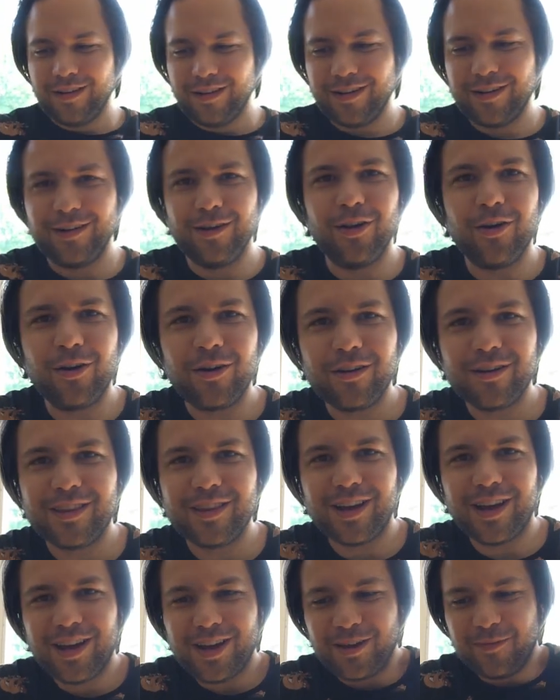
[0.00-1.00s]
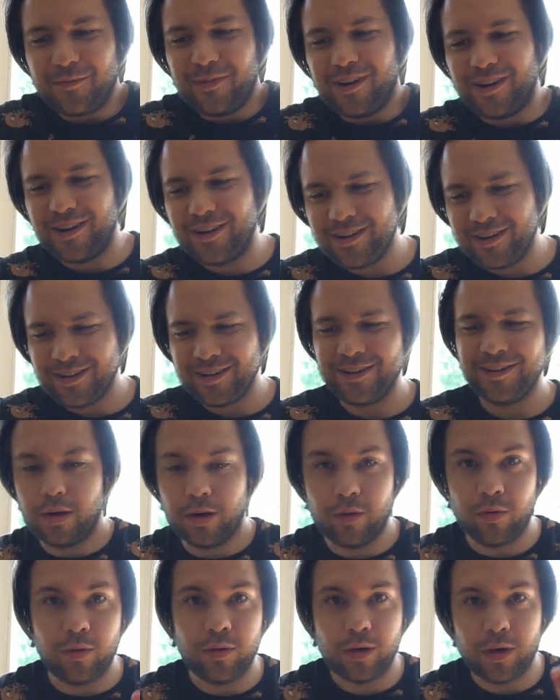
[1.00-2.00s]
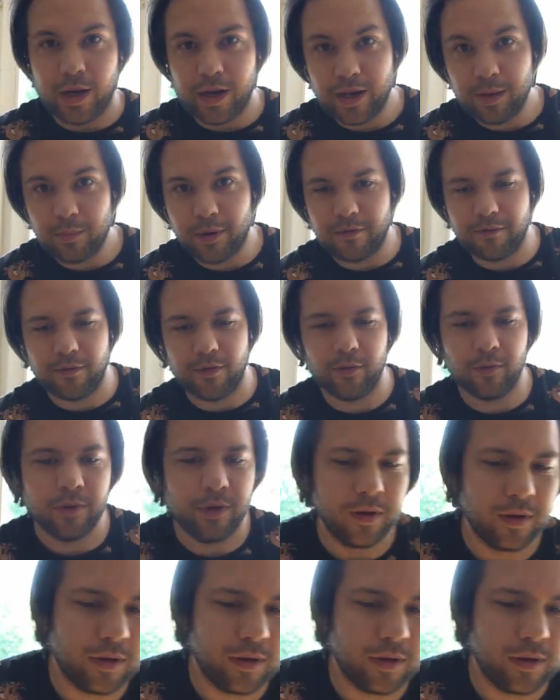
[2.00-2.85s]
A long time, huh? Oh, I need my phone.